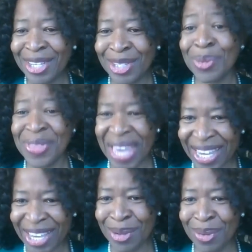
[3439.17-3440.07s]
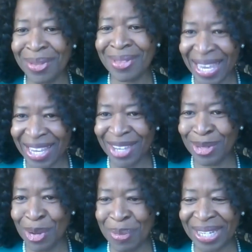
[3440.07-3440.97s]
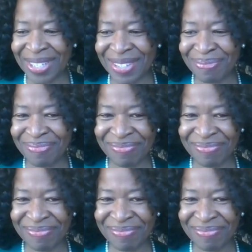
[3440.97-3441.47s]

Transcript: So thank you. Thank you so much.